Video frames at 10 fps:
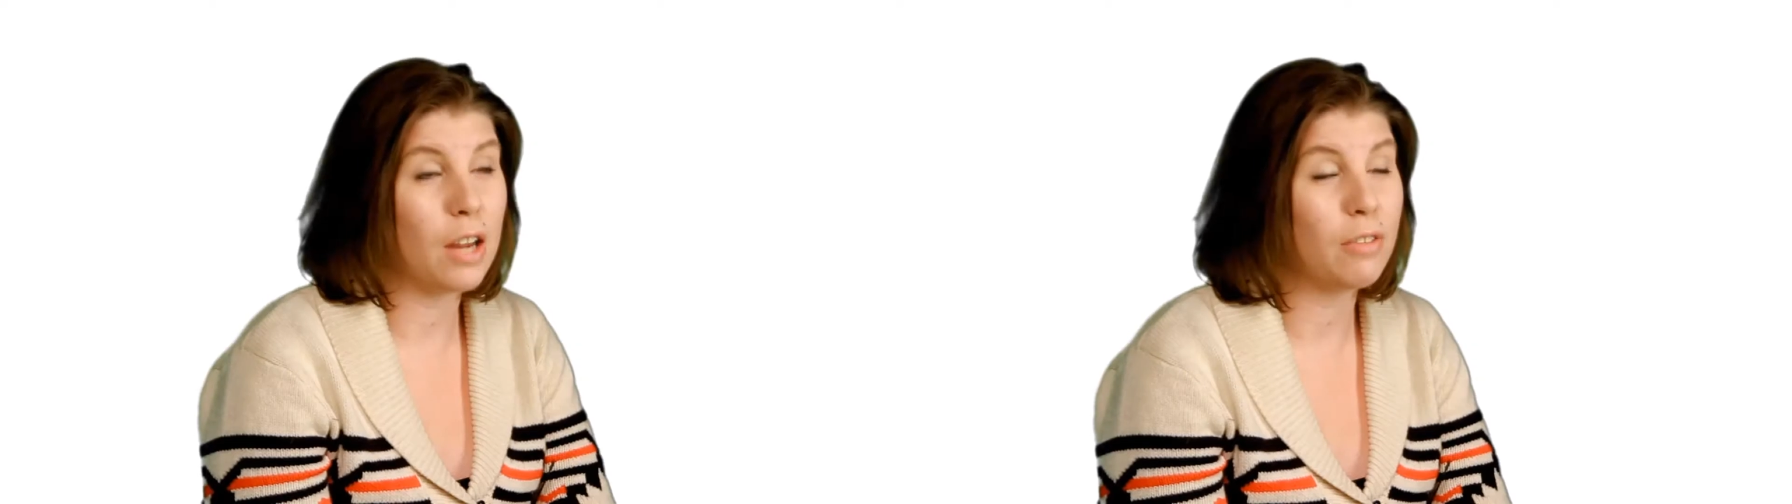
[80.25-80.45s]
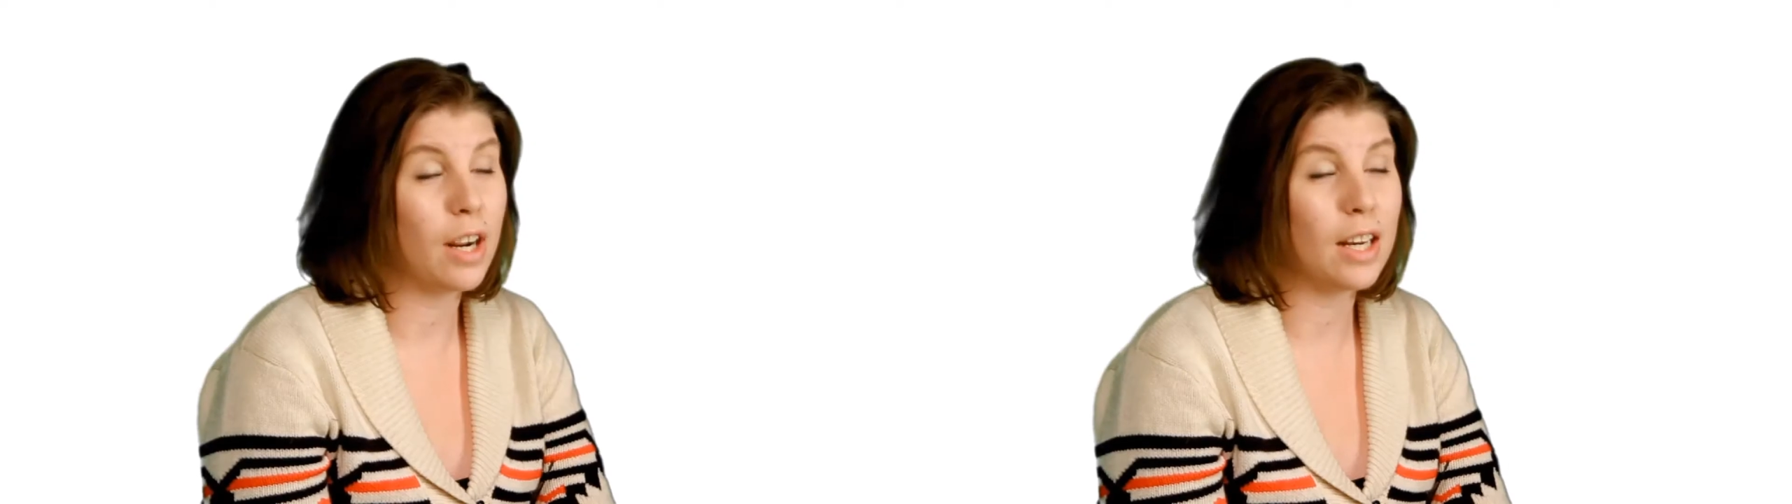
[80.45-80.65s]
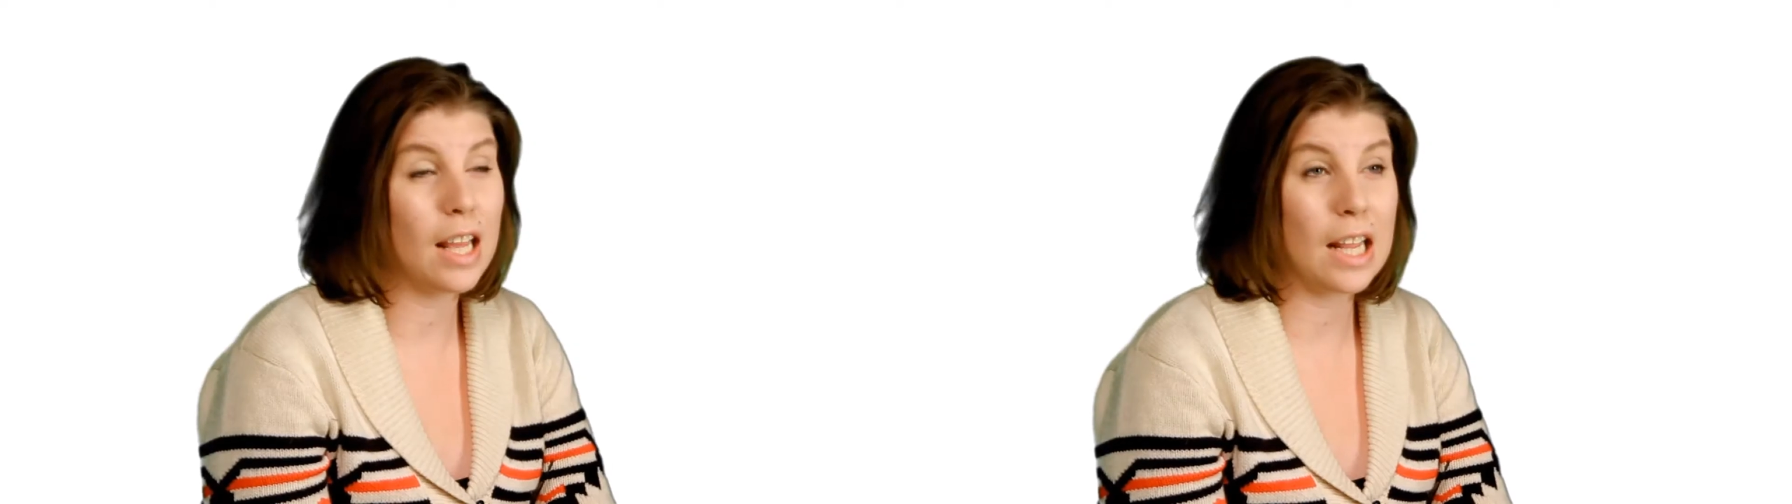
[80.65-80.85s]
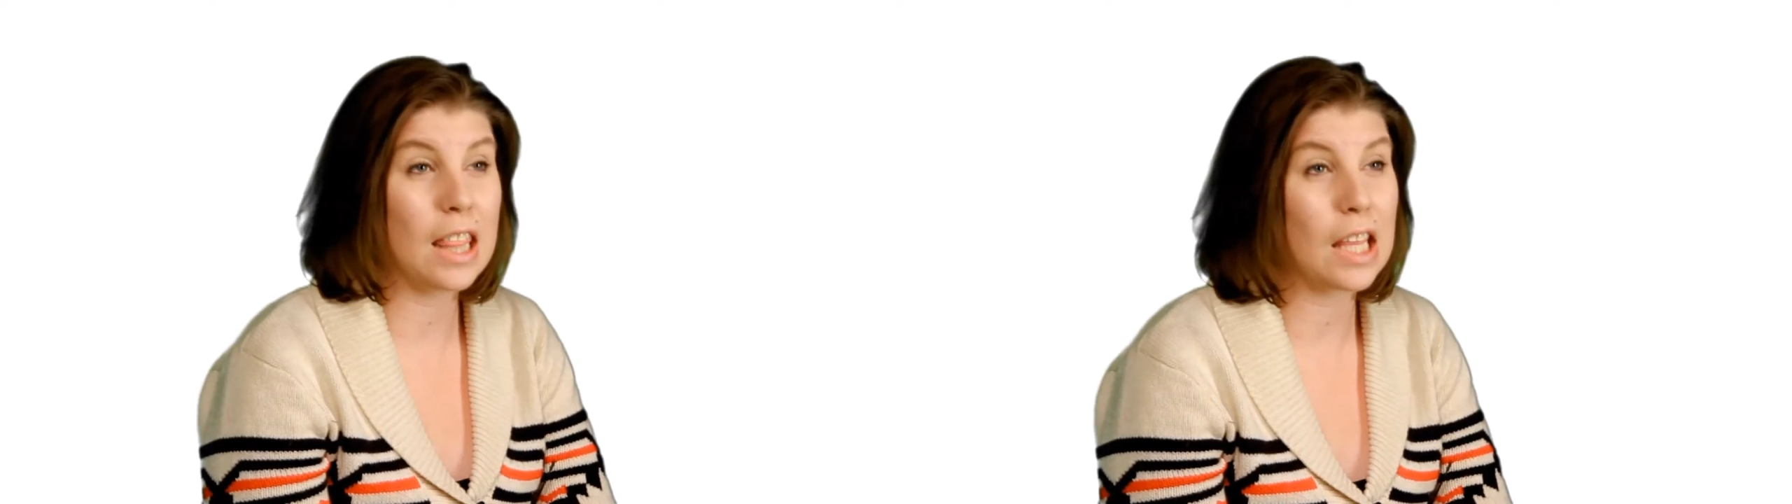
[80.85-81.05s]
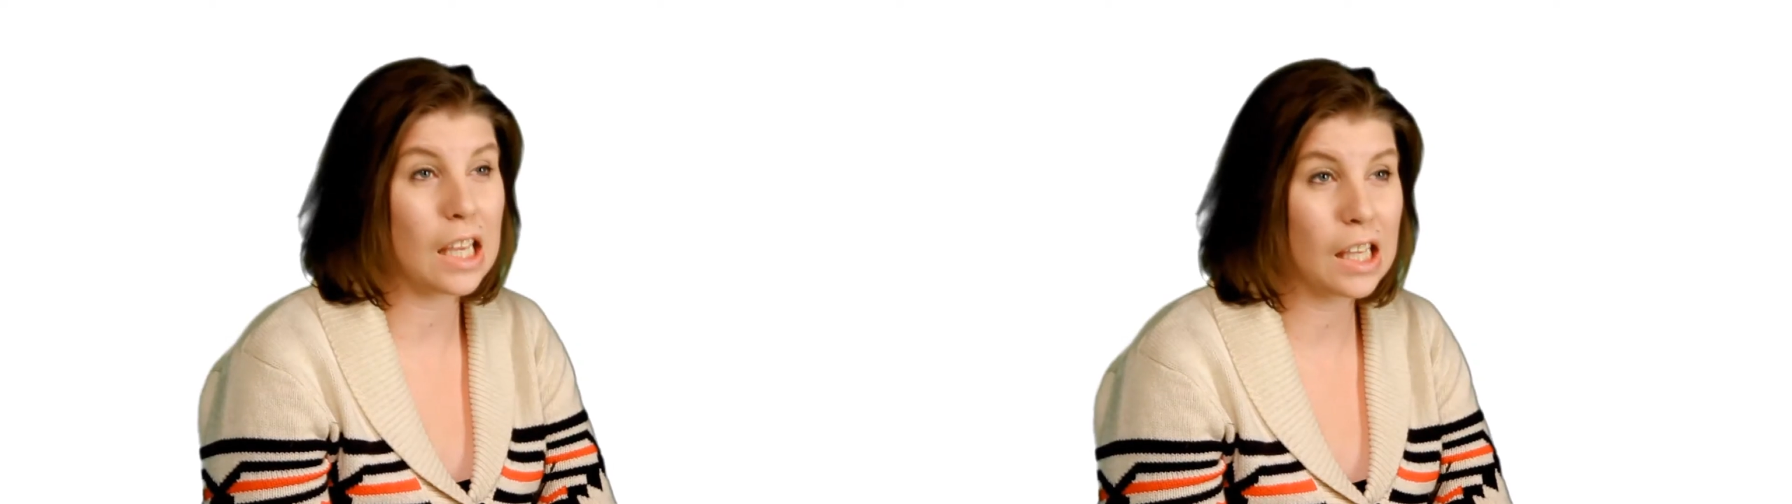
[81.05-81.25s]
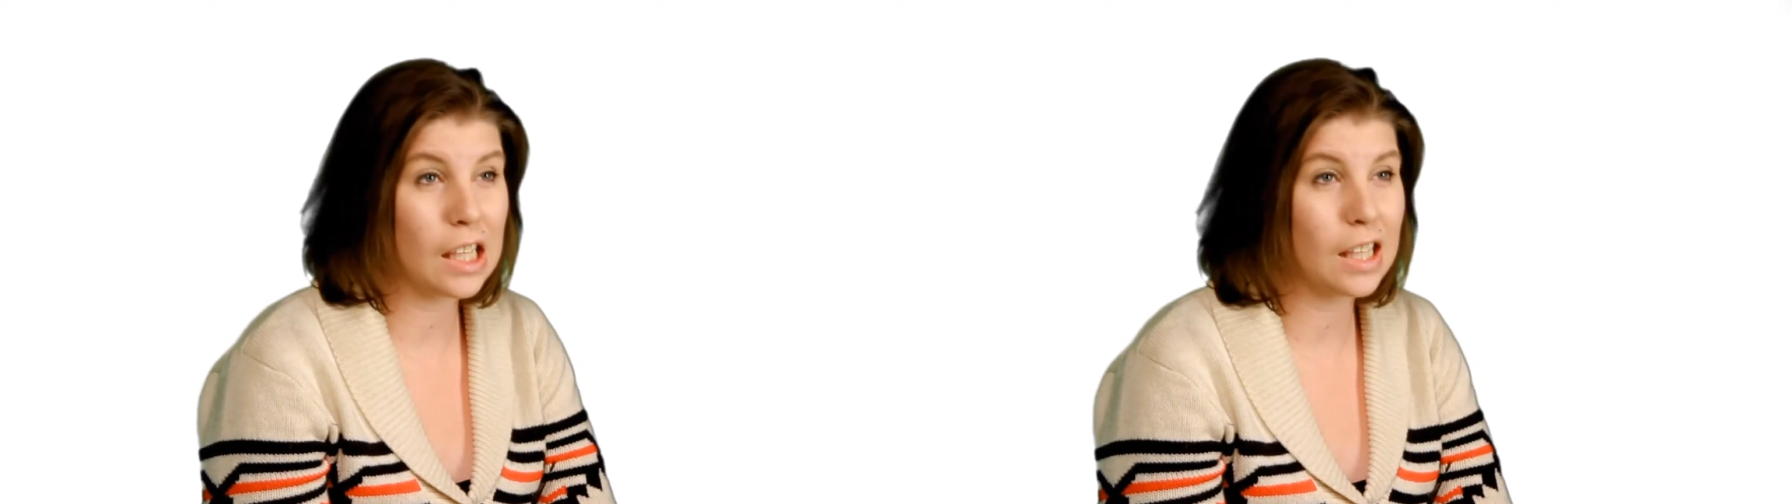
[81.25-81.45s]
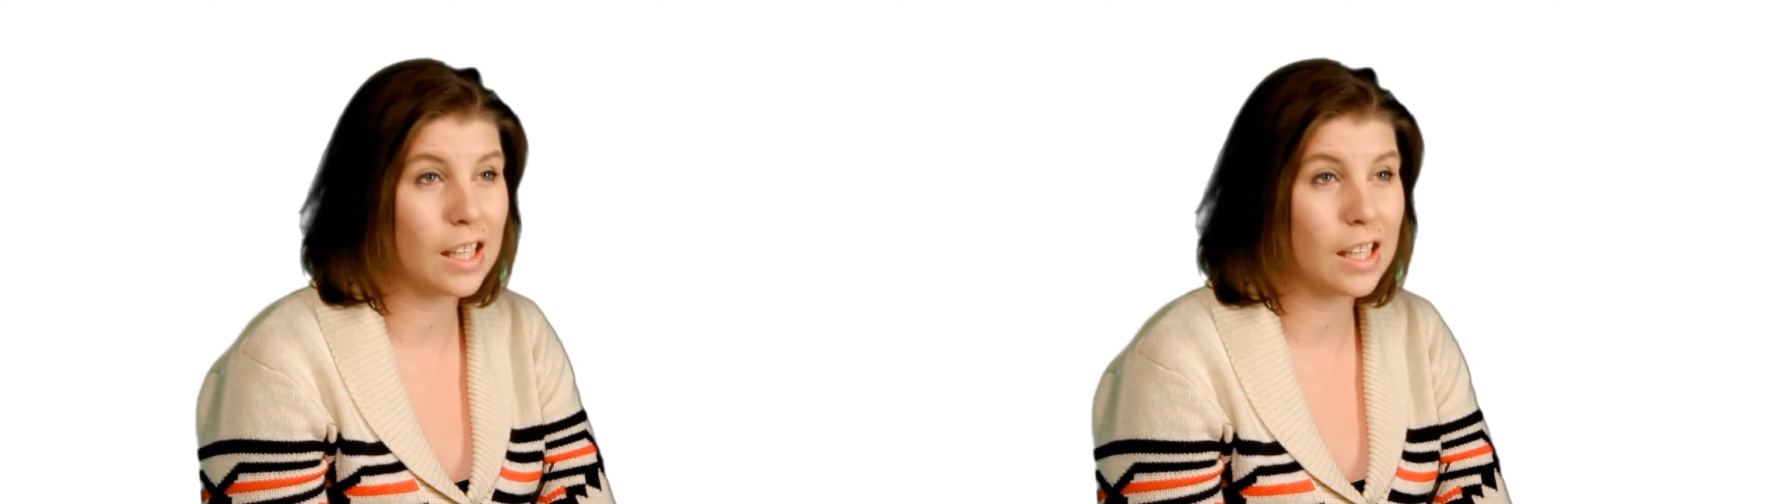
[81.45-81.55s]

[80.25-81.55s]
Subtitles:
I write anything.